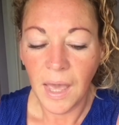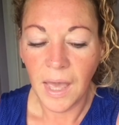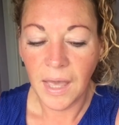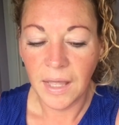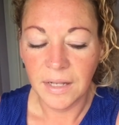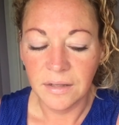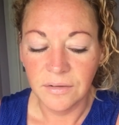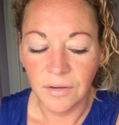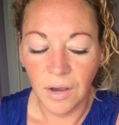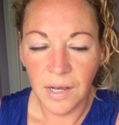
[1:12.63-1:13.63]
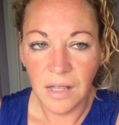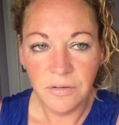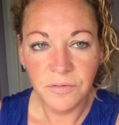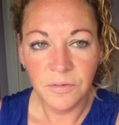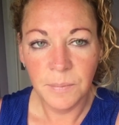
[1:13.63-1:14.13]
and I
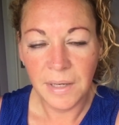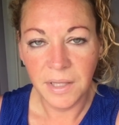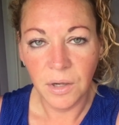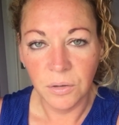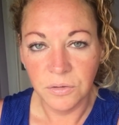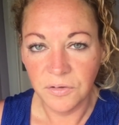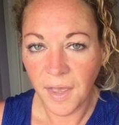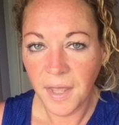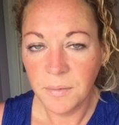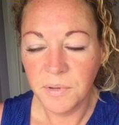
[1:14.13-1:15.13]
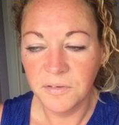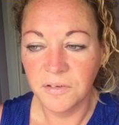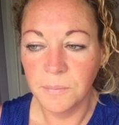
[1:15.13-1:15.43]
love smelling it on Dan, Mr.